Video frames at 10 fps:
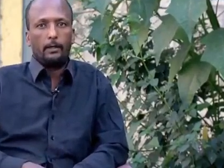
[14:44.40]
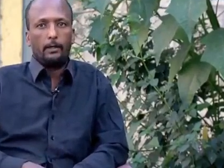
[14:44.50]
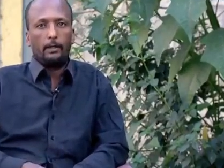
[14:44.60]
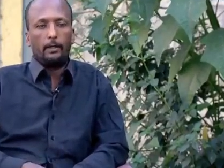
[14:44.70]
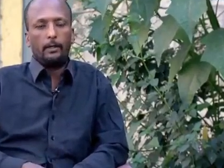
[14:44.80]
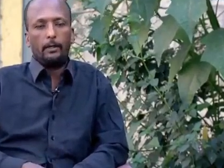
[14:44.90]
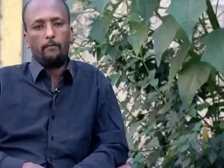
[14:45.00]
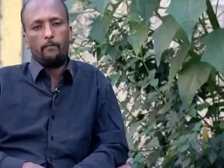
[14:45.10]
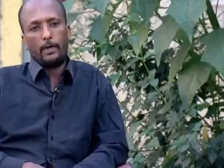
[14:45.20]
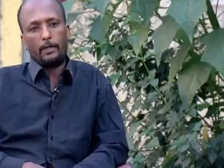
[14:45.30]
In
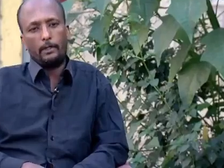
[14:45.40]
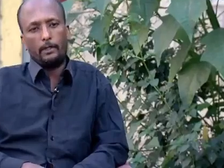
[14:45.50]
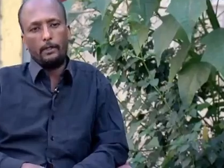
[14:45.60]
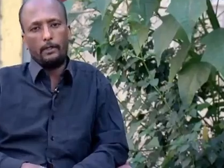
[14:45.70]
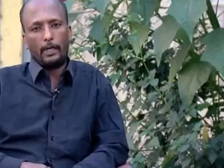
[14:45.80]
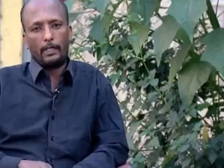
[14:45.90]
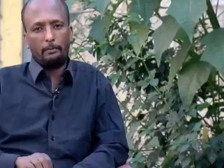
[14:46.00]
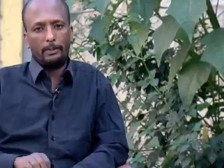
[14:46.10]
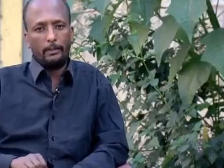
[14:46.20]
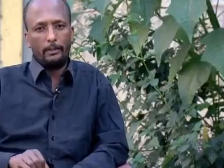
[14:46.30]
fact, it has
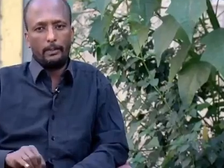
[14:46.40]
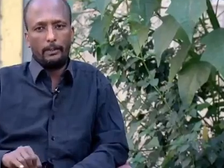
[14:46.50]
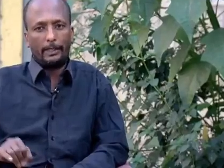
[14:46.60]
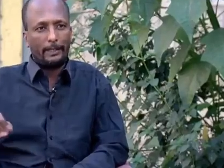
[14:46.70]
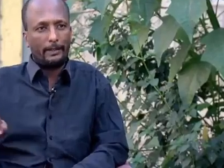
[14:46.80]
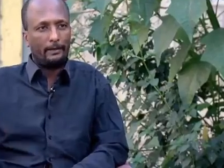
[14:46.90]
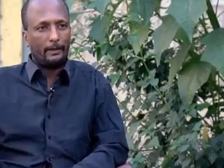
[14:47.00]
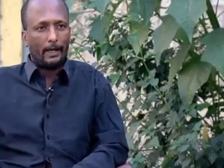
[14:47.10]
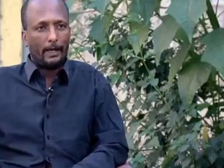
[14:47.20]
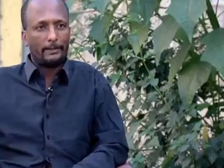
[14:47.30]
been taken
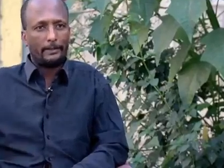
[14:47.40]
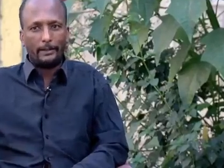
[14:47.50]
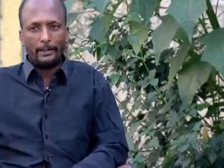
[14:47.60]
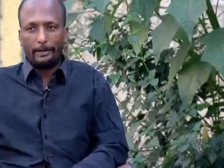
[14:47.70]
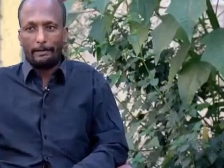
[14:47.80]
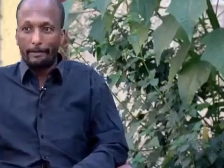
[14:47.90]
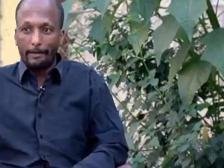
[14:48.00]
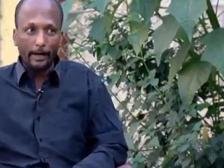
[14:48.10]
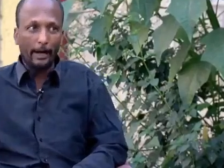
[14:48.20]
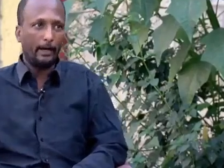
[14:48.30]
as a
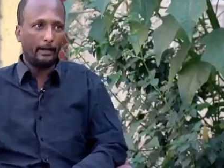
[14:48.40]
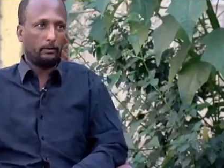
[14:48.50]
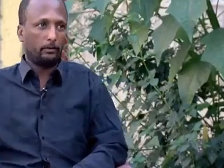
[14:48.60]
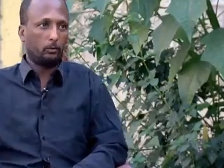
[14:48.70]
green light